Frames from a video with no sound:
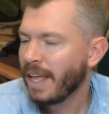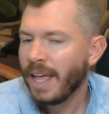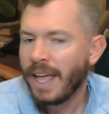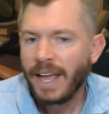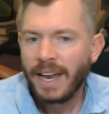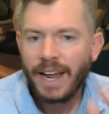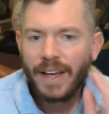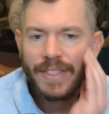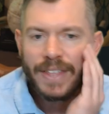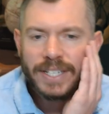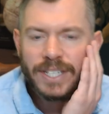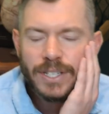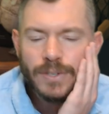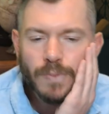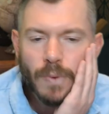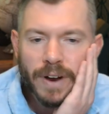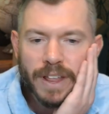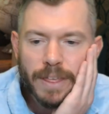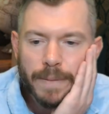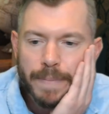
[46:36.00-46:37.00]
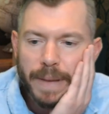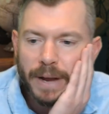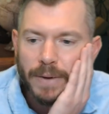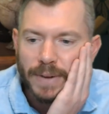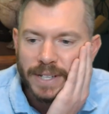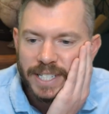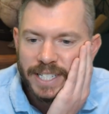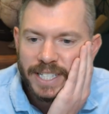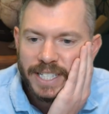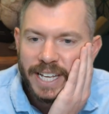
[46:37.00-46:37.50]
Now, this is one of the big
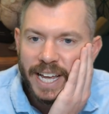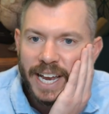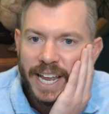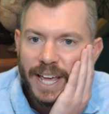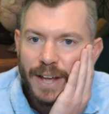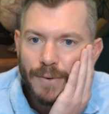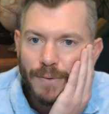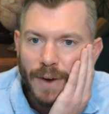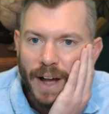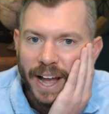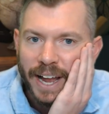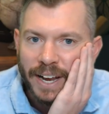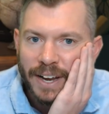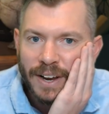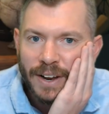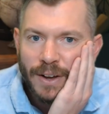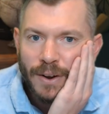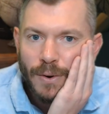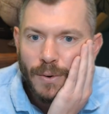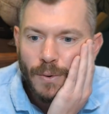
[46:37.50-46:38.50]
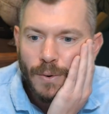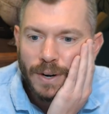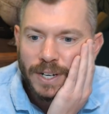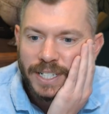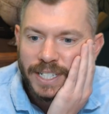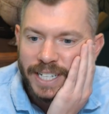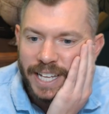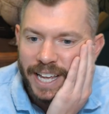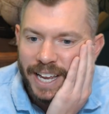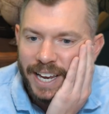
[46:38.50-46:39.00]
ones. Did he write or
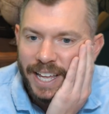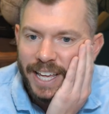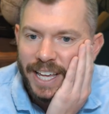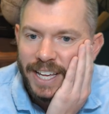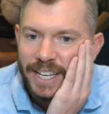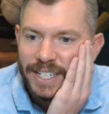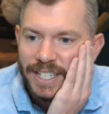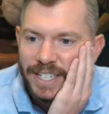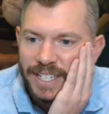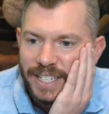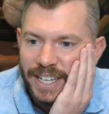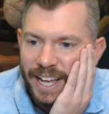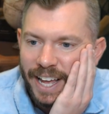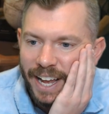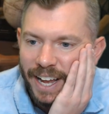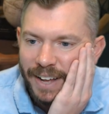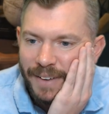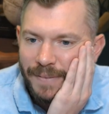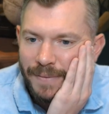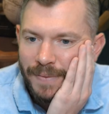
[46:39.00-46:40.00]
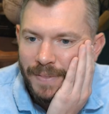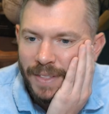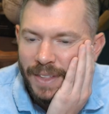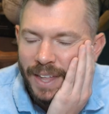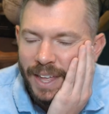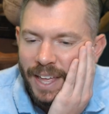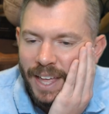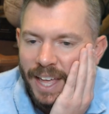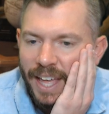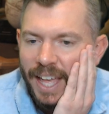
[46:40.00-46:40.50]
did he sing?
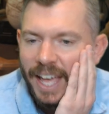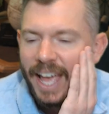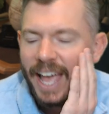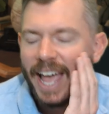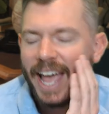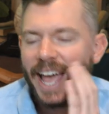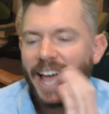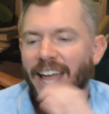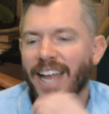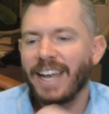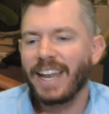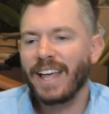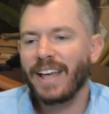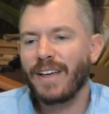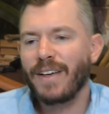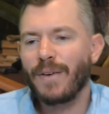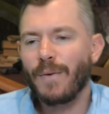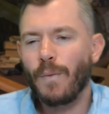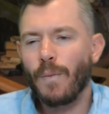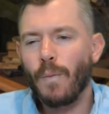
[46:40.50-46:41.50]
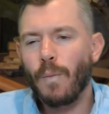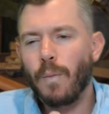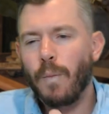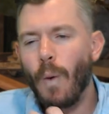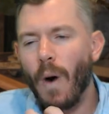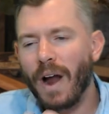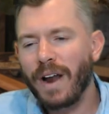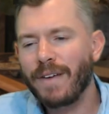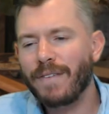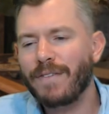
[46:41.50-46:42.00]
And
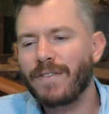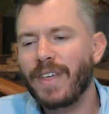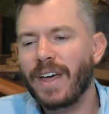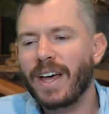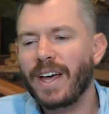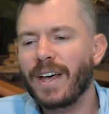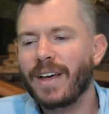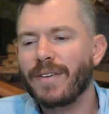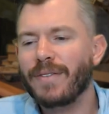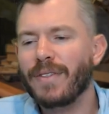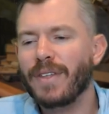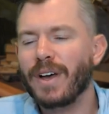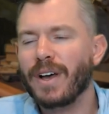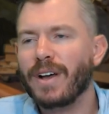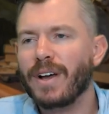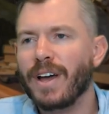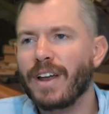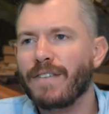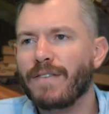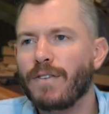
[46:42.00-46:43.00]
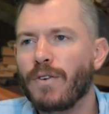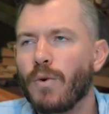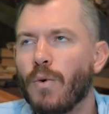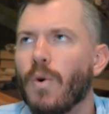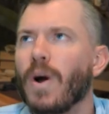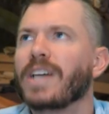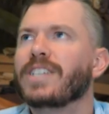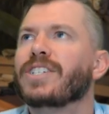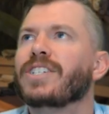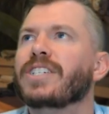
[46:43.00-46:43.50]
one of the, the kind of
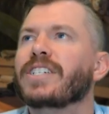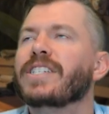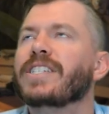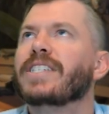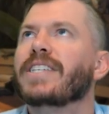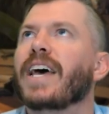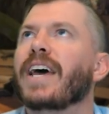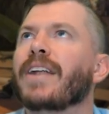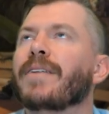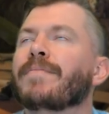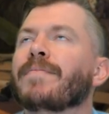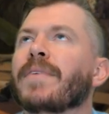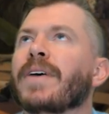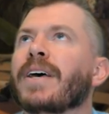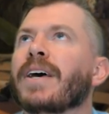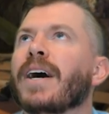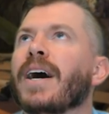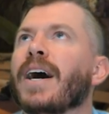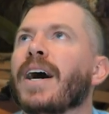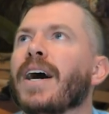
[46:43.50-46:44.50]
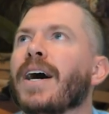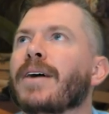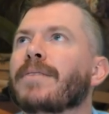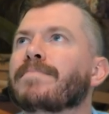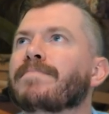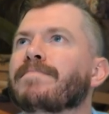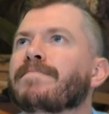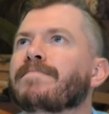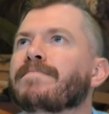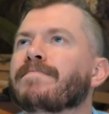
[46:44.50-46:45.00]
questions that,
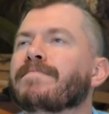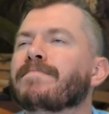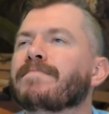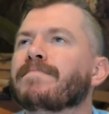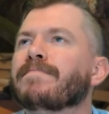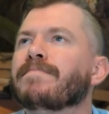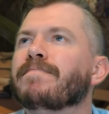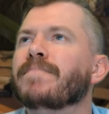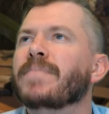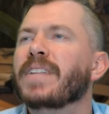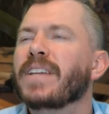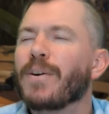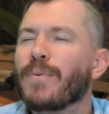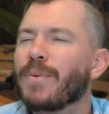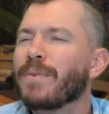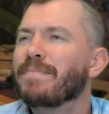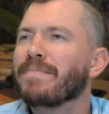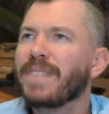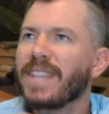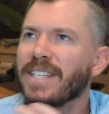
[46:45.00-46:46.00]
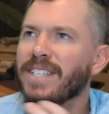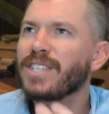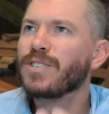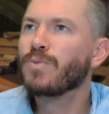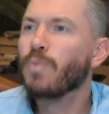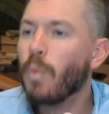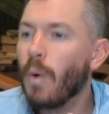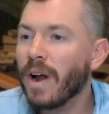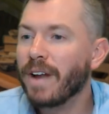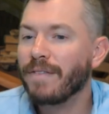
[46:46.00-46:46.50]
um, this is
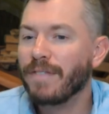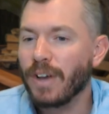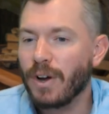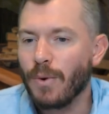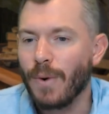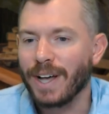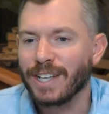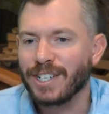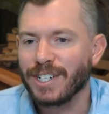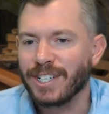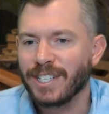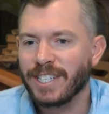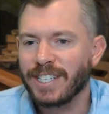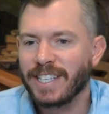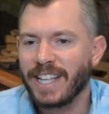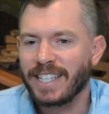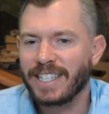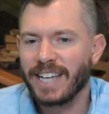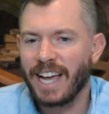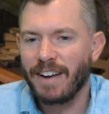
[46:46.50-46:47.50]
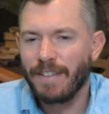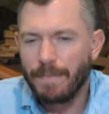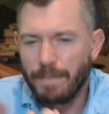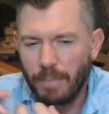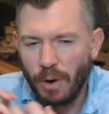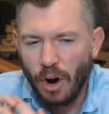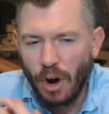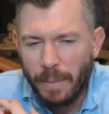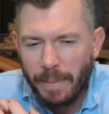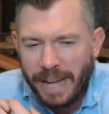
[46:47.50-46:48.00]
one of the questions that's kind of
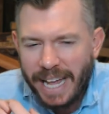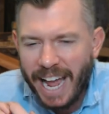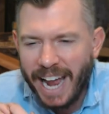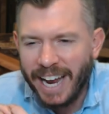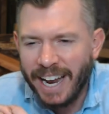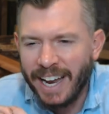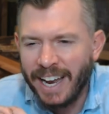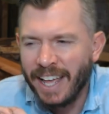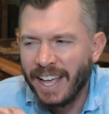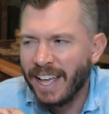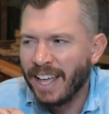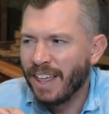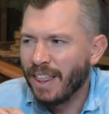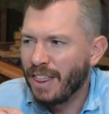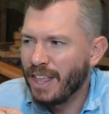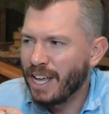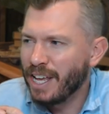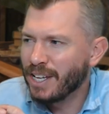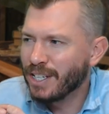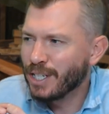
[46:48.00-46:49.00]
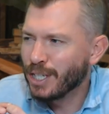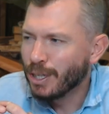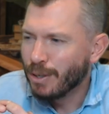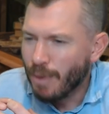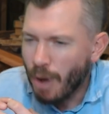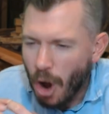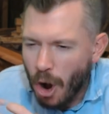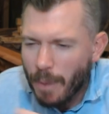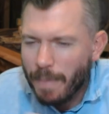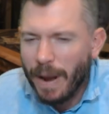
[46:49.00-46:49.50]
permeated these
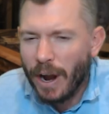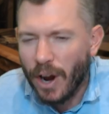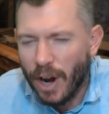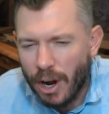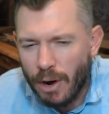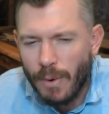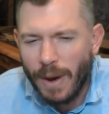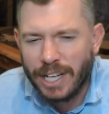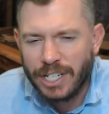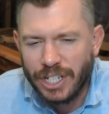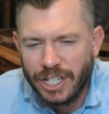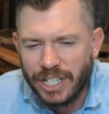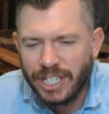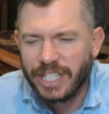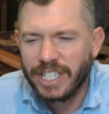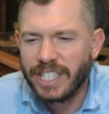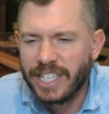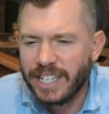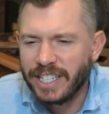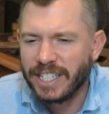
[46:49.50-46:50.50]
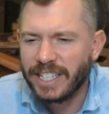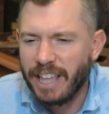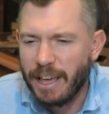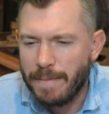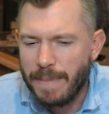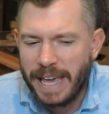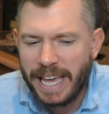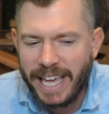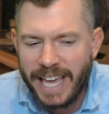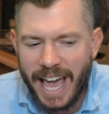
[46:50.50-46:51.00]
Homeric questions since they
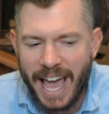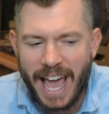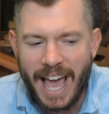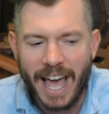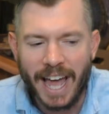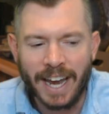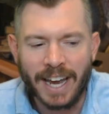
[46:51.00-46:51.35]
began.